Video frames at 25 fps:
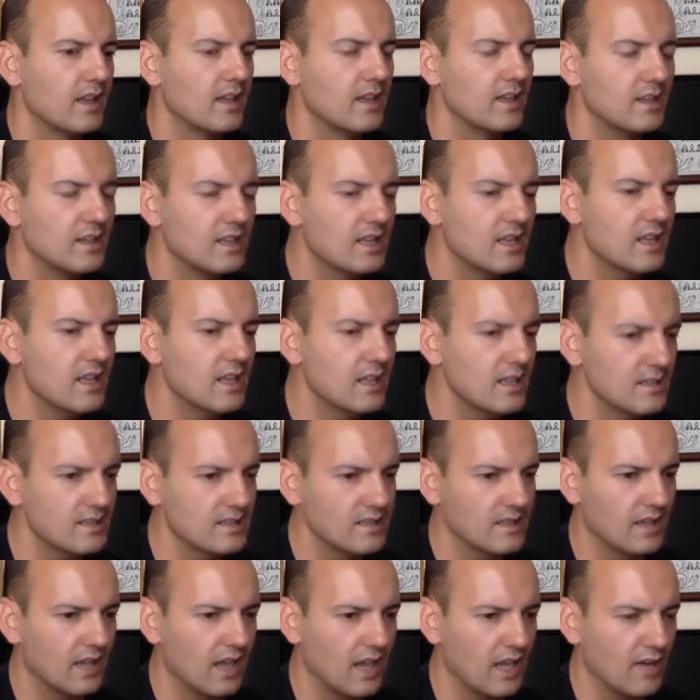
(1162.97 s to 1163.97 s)

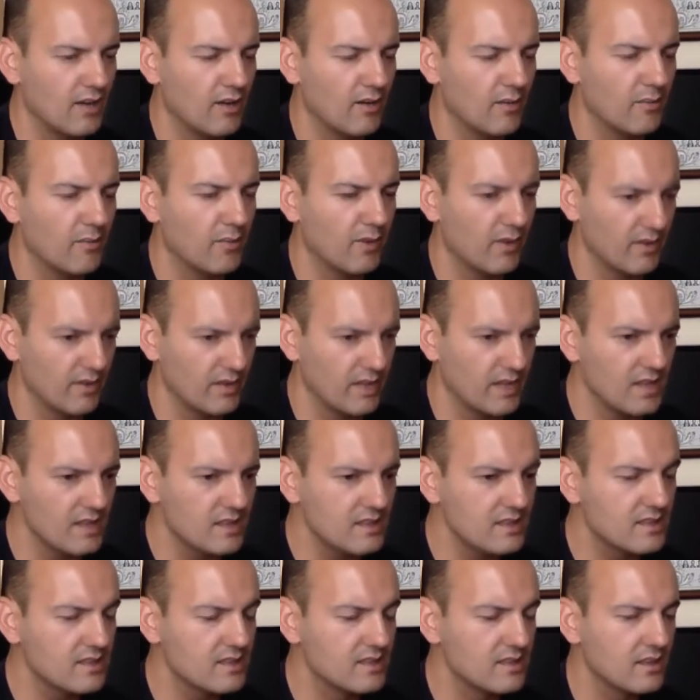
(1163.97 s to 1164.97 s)
these kind of
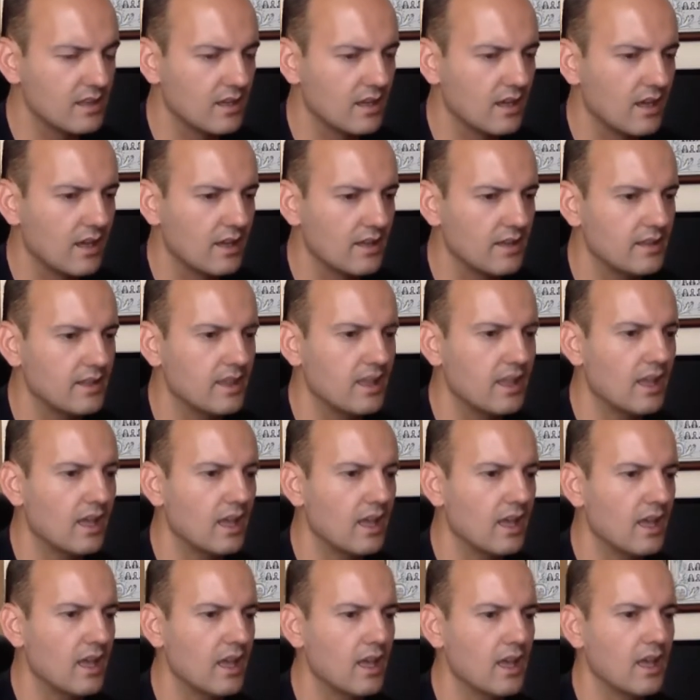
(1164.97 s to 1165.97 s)
projects,
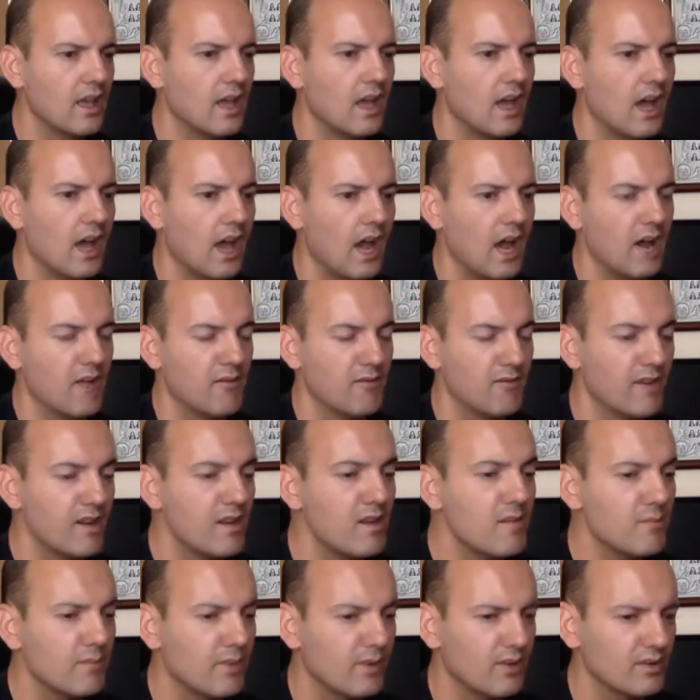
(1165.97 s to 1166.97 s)
they are very
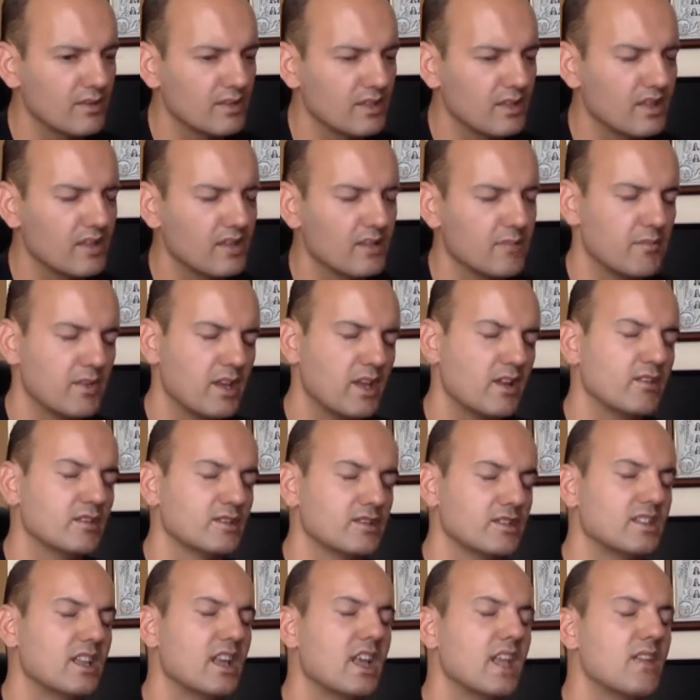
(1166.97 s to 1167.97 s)
important
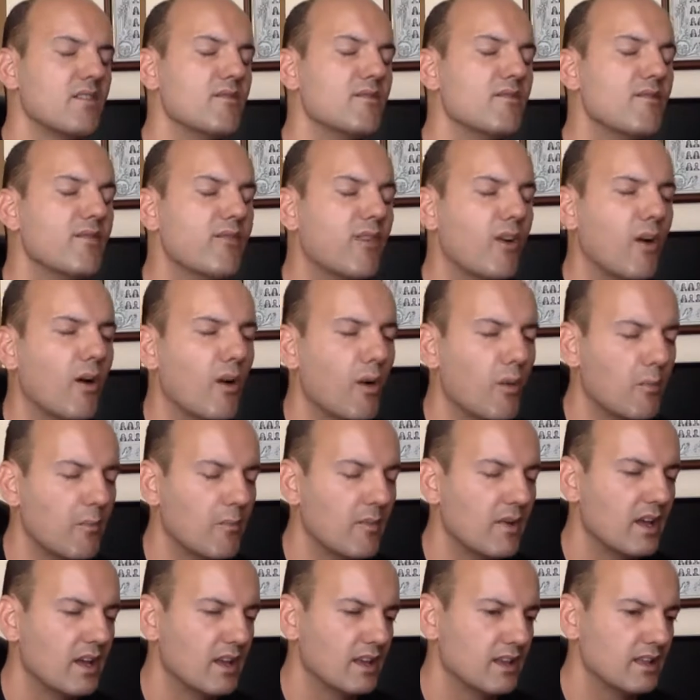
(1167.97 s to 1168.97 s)
because they inform
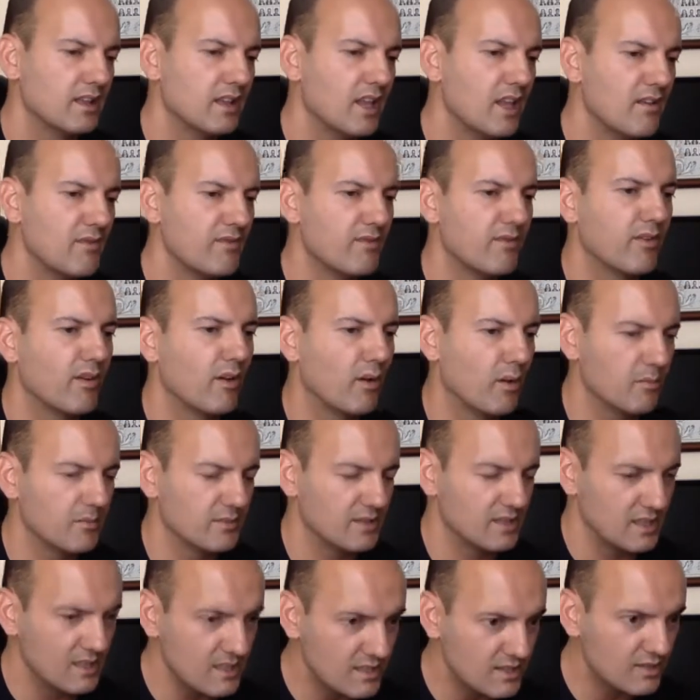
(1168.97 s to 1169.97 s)

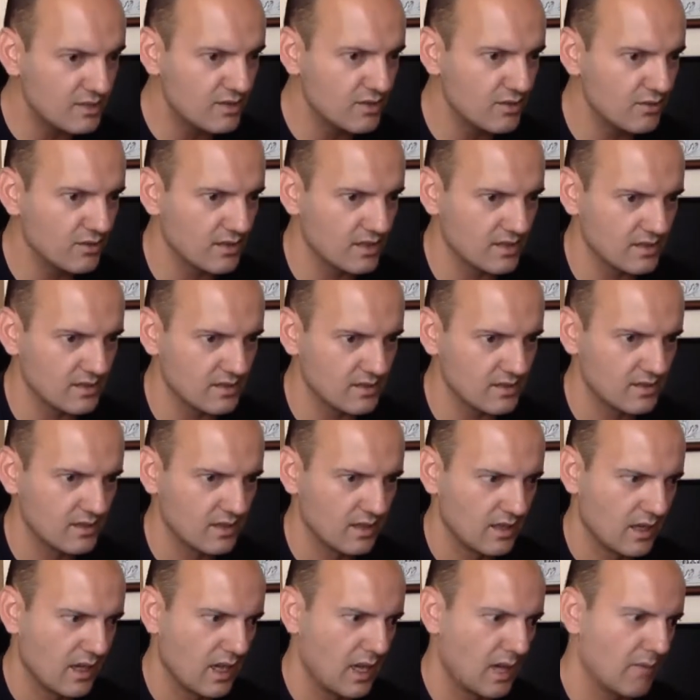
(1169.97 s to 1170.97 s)
the students
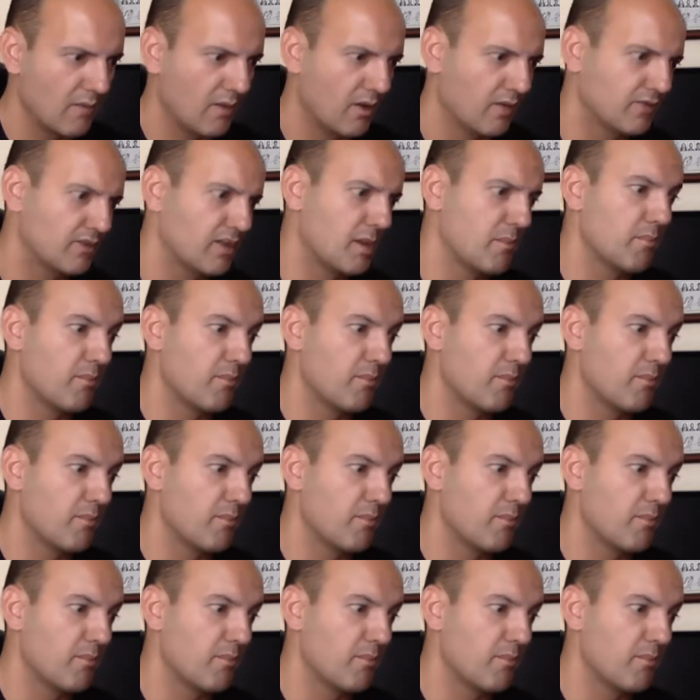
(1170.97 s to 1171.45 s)
about